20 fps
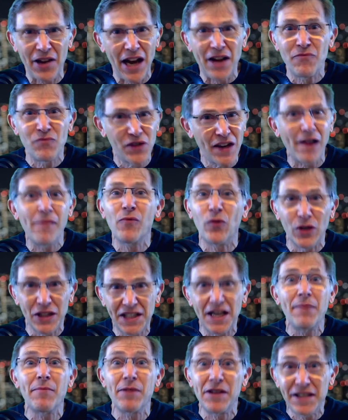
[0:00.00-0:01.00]

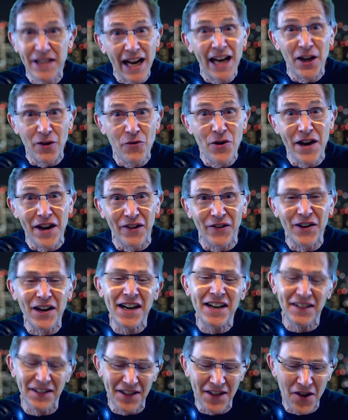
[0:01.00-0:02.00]
somebody's got to win,
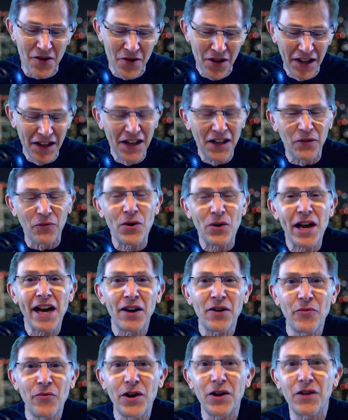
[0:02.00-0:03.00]
right? So we had
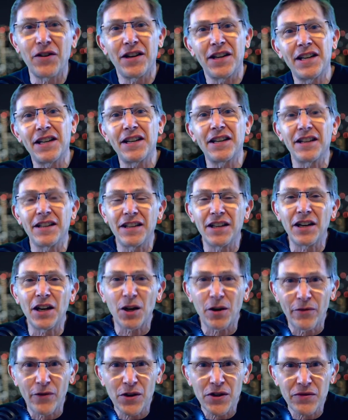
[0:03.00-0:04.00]
a winner in
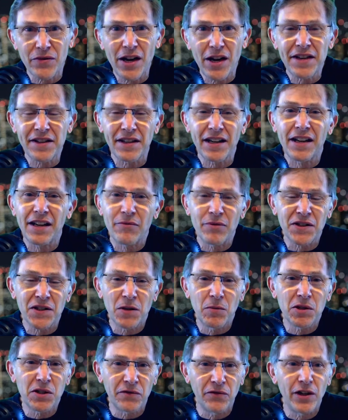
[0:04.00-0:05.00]
our first race, and it was so
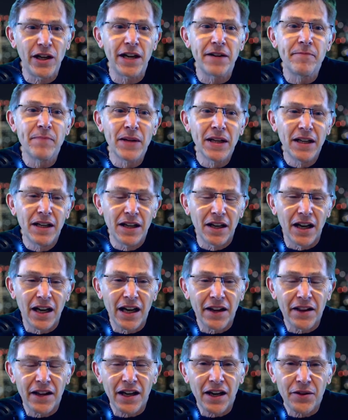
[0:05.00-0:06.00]
much fun
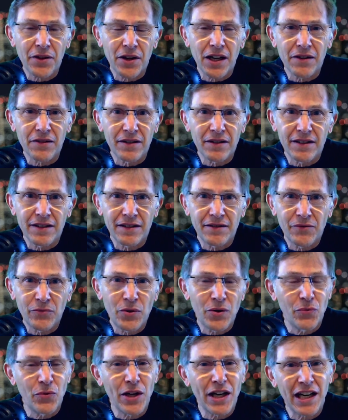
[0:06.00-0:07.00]
that I thought
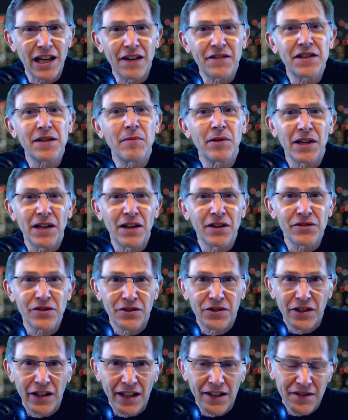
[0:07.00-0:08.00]
we got to give somebody else a
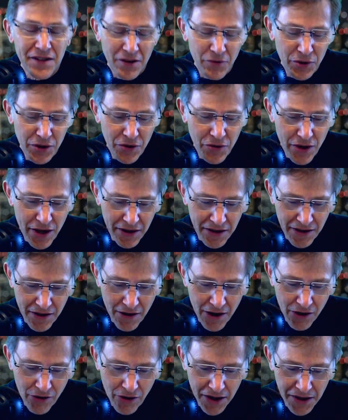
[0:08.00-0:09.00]
chance. So we'll do the
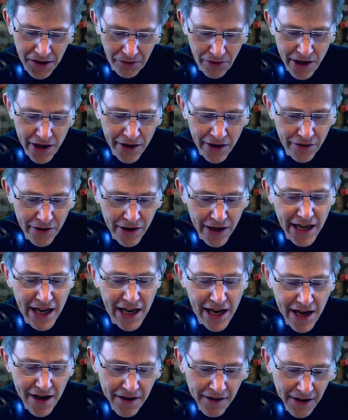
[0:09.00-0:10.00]
StarCross 300
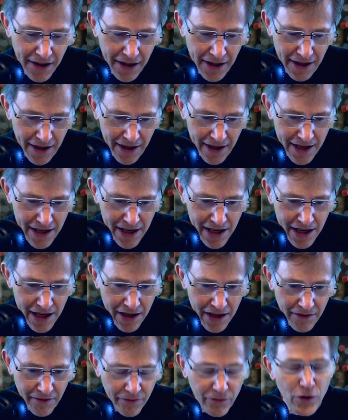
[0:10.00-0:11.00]
again,
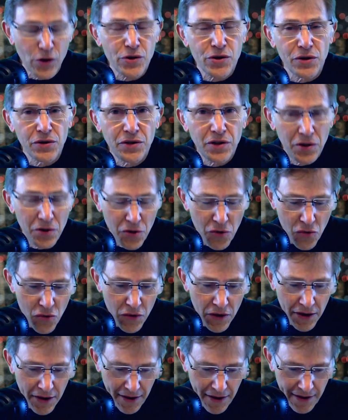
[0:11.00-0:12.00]
version 2.
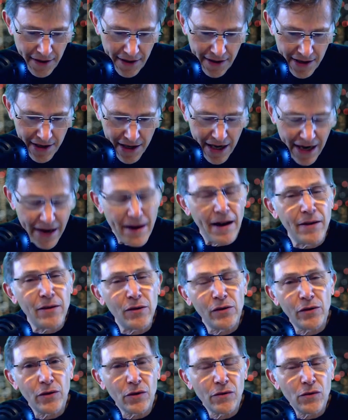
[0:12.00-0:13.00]
I
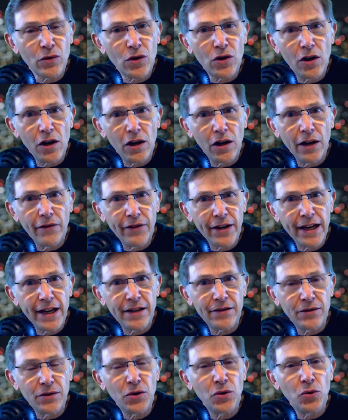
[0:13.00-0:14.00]
don't even recall
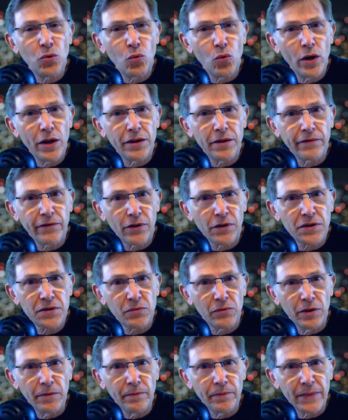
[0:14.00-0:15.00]
offhand who won the first
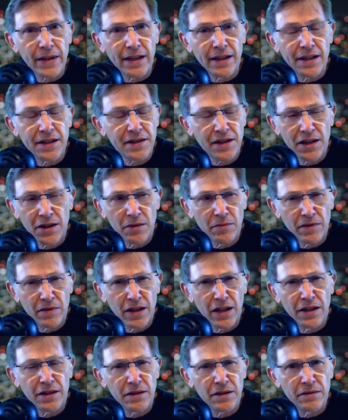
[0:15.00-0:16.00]
one. It's on
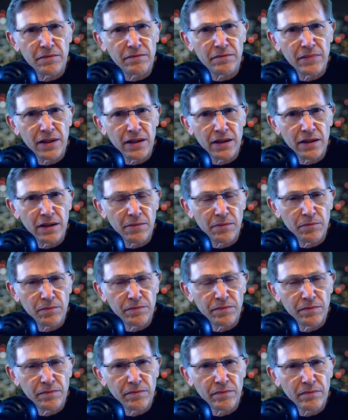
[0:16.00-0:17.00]
the
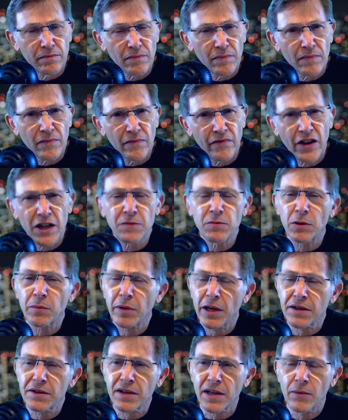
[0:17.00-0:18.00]
Facebook
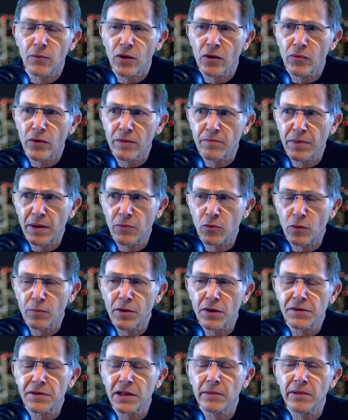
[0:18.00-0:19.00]
page somewhere. People were
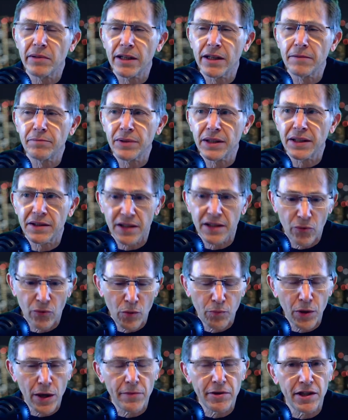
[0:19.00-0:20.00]
posting about it, but we'll
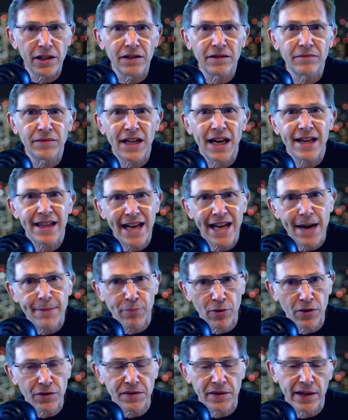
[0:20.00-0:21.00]
probably take that
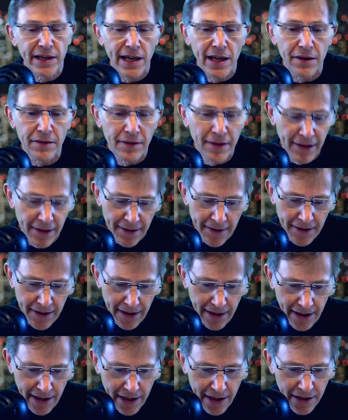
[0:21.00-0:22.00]
person out
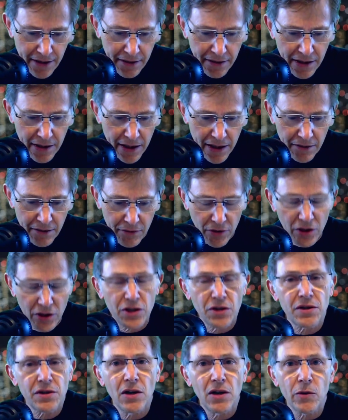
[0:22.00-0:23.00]
and
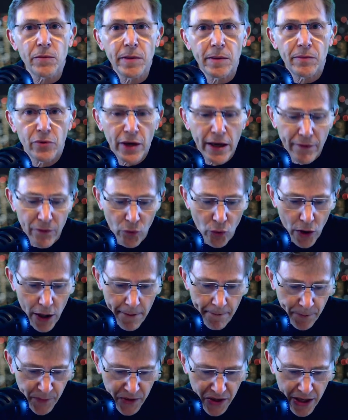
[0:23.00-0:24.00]
just go with people who haven't
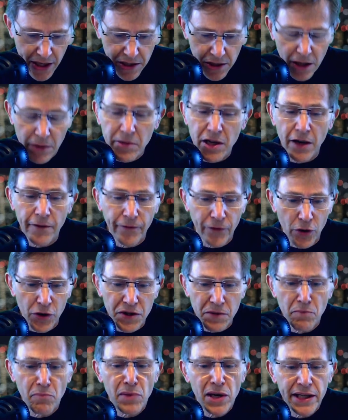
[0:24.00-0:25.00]
won. So that's going to be our first
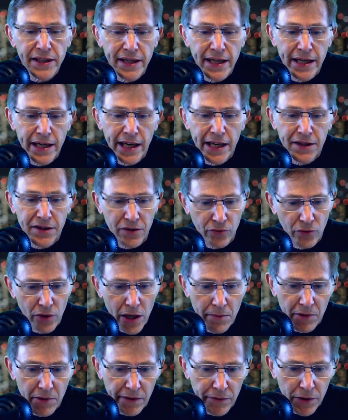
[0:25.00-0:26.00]
Monday night
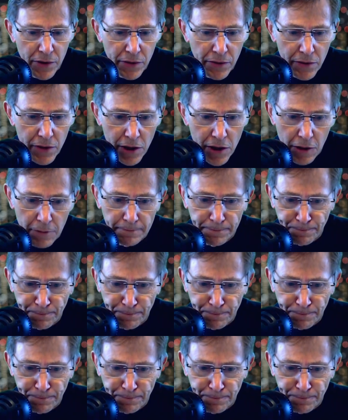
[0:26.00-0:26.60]
stream of the new year,